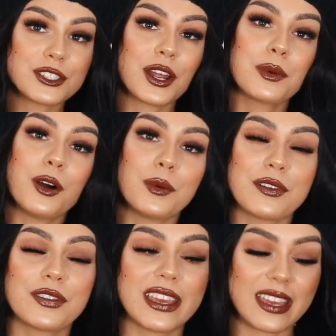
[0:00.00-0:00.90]
Do you know what?
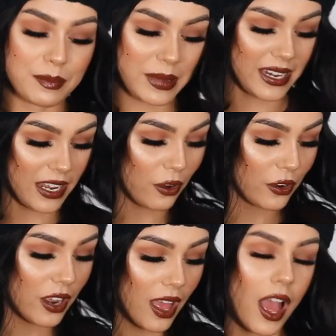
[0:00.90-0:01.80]
With the beanie
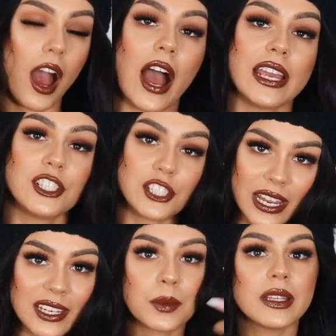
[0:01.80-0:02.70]
on, I
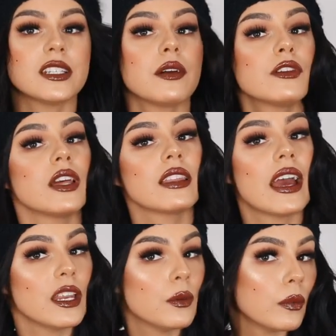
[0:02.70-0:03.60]
genuinely don't think
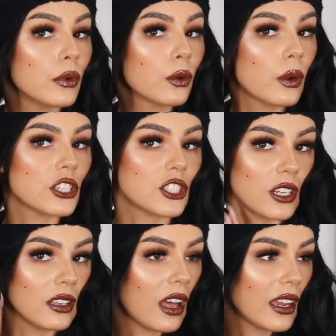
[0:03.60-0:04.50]
that anyone would
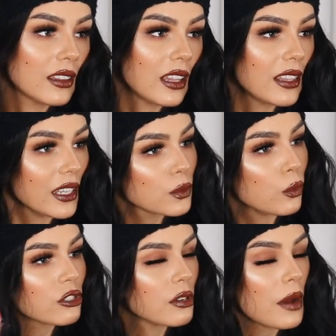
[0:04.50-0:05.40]
question like that this
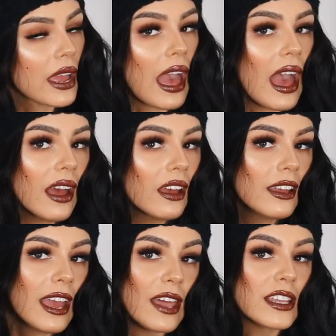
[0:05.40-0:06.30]
wasn't my hair.
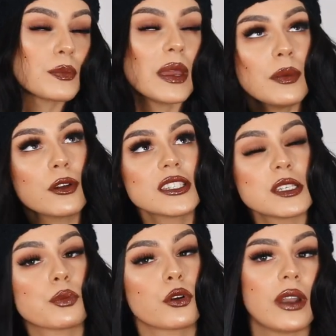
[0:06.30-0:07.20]
And that's maybe because
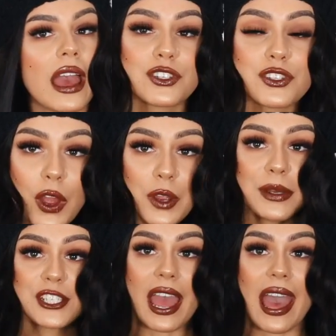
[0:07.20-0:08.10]
it's brunette. So
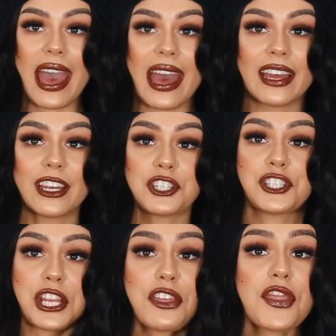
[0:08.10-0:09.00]
much hair.
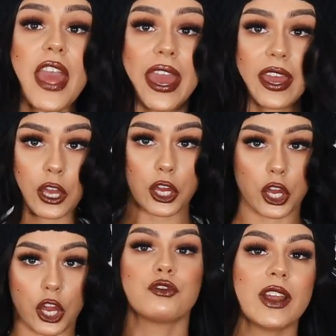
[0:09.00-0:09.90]
She thick.
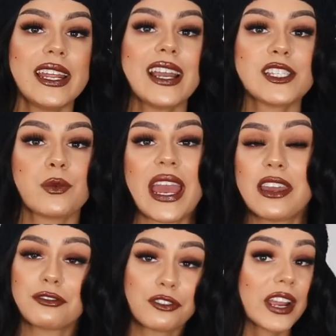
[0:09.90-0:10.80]
Really nice
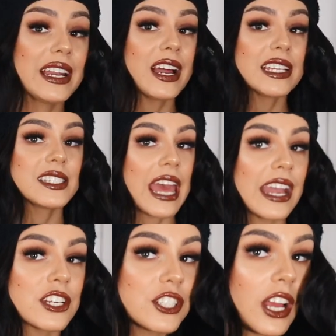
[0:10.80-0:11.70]
wave. Really nice
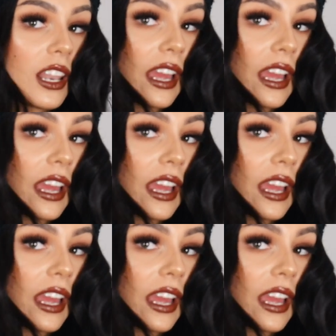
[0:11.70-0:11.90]
texture.